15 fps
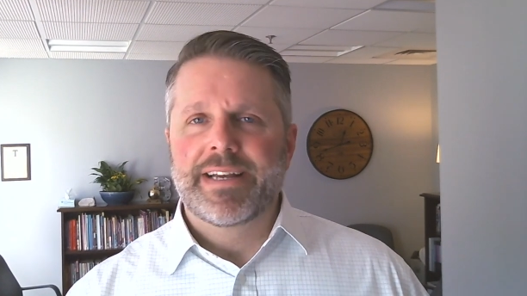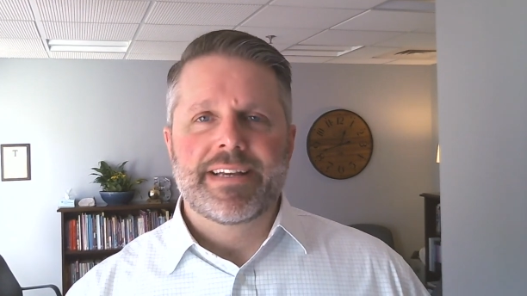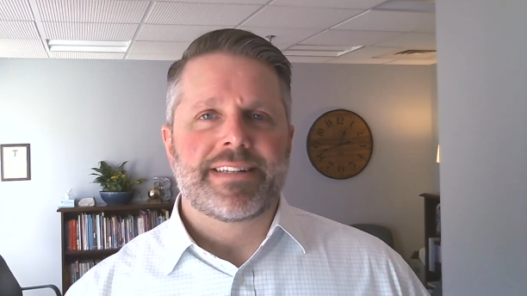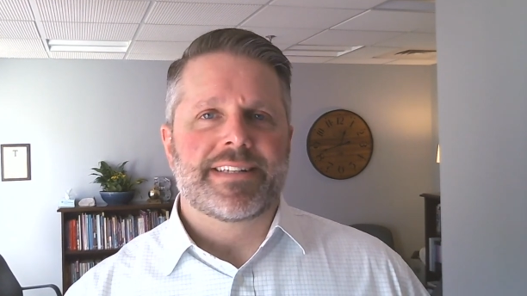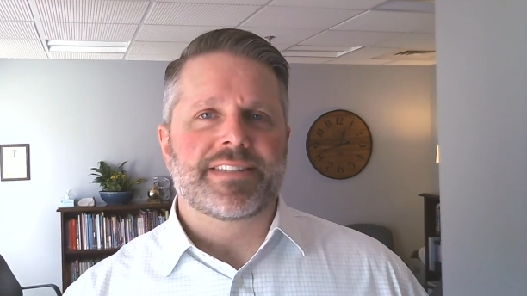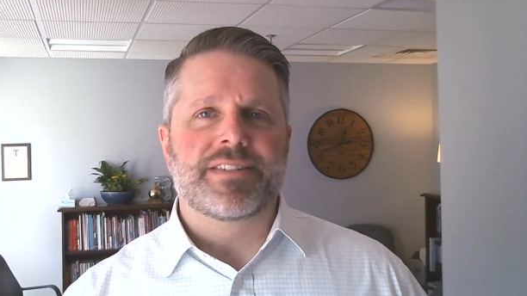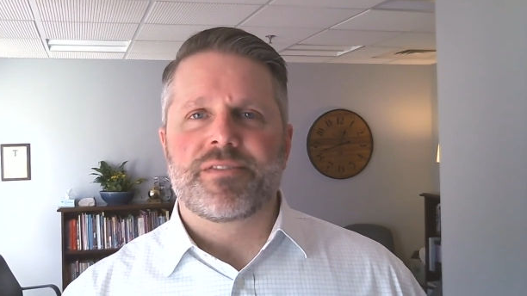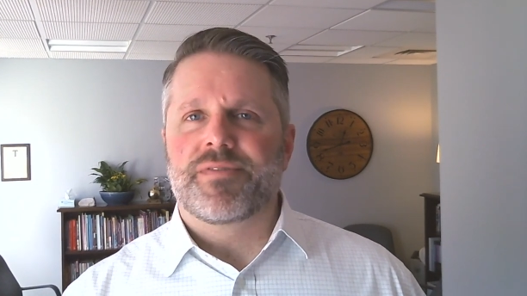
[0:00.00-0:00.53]

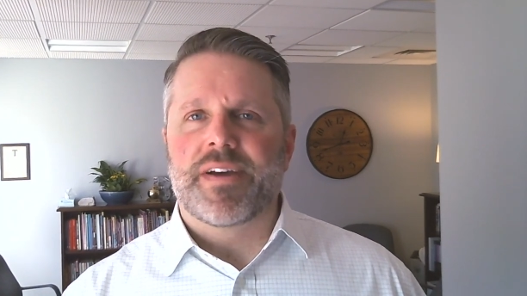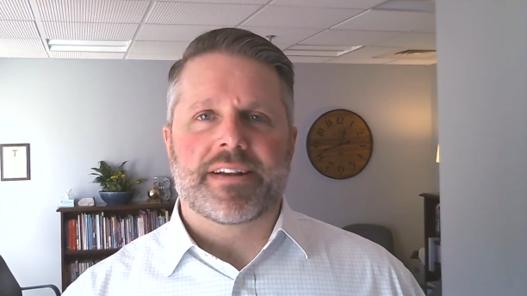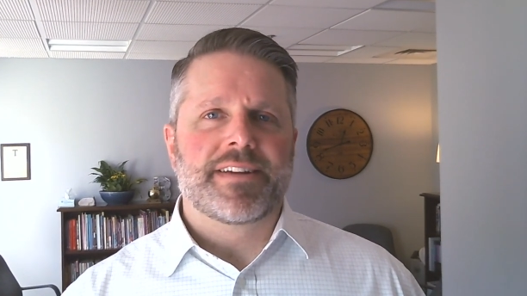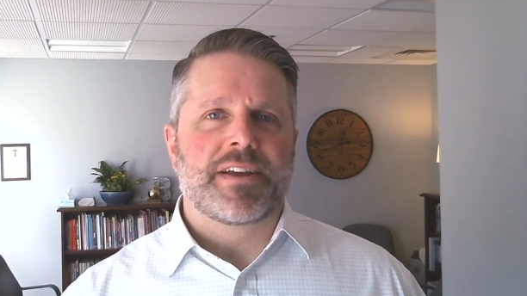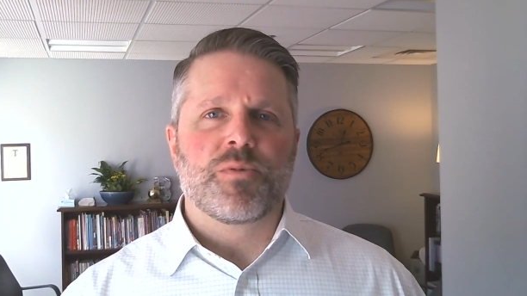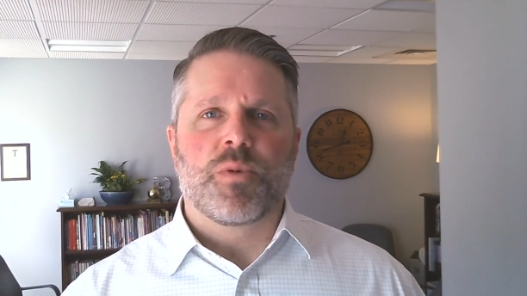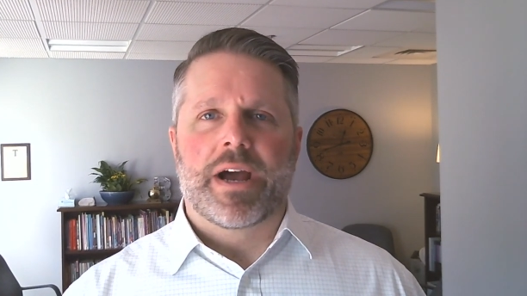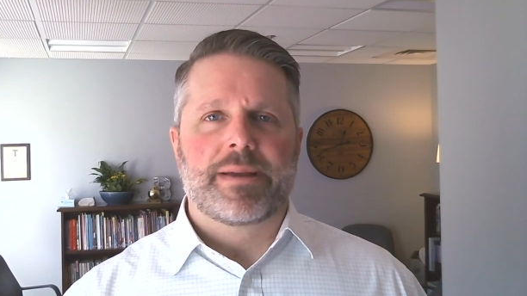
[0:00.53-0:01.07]

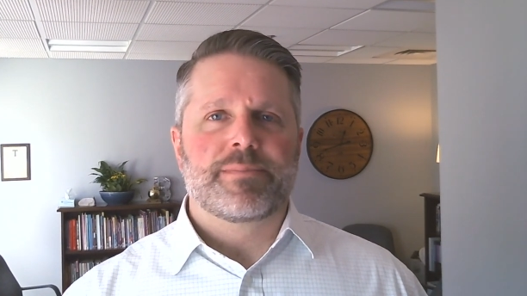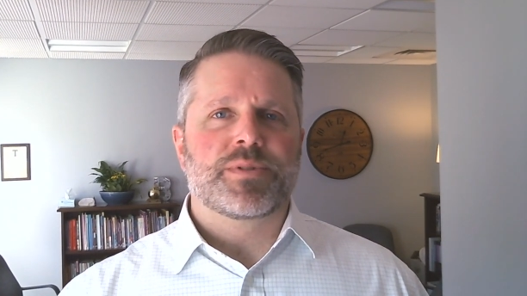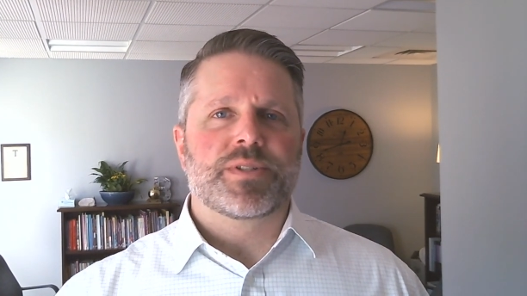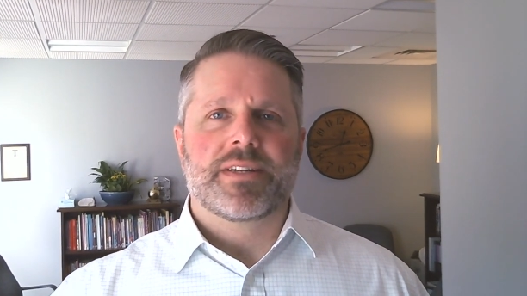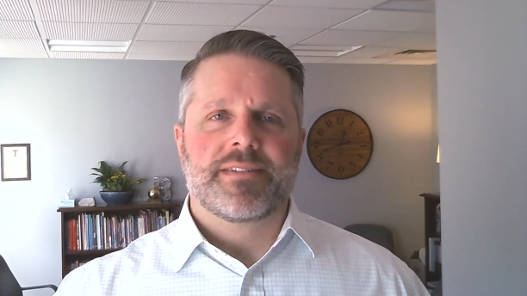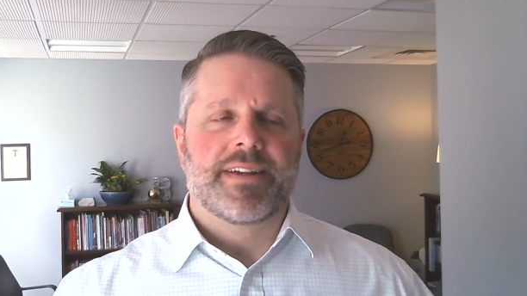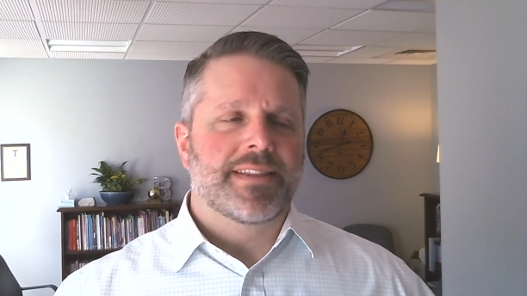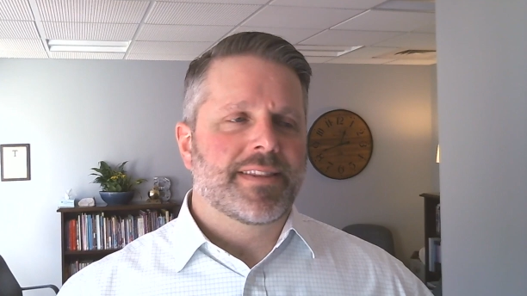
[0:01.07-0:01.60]
disinfecting wipes,
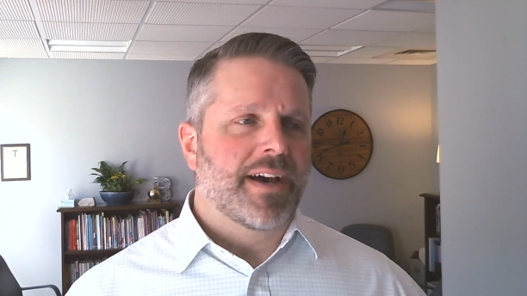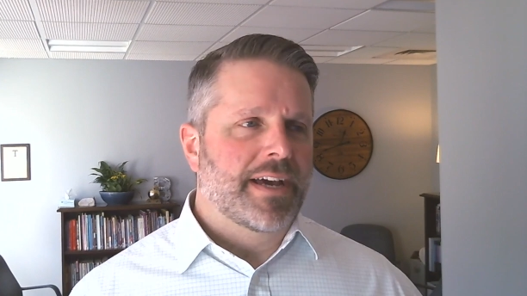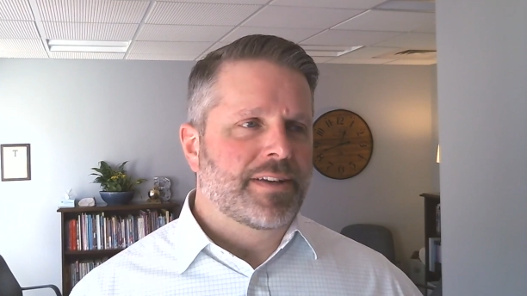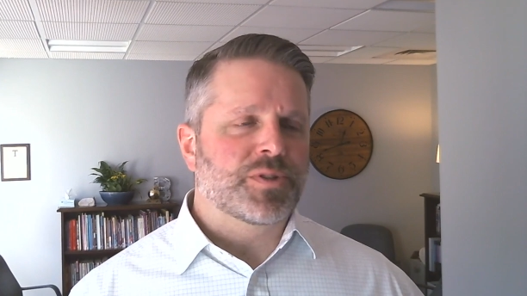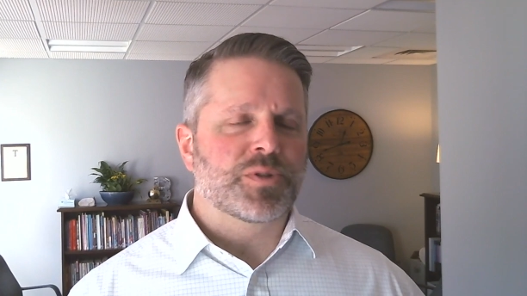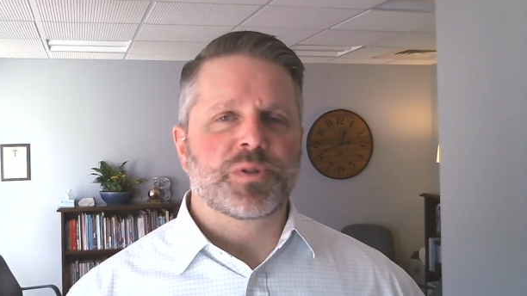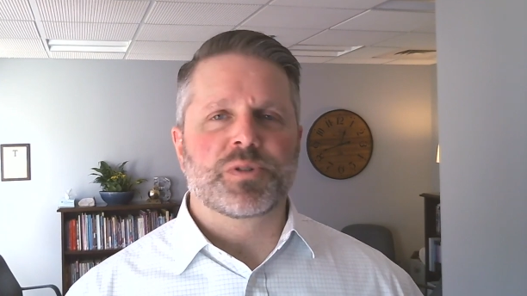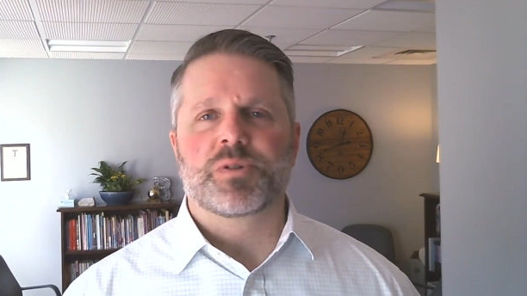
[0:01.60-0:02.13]
and at the high
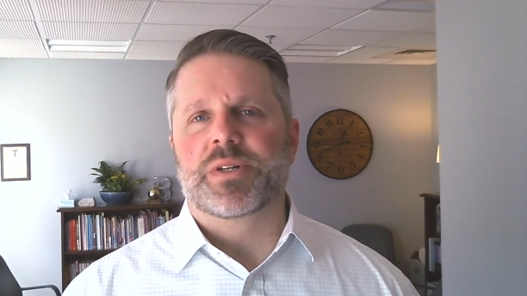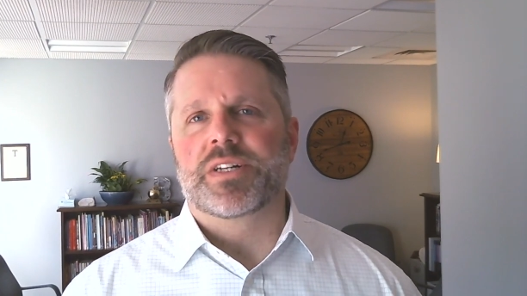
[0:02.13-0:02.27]
school when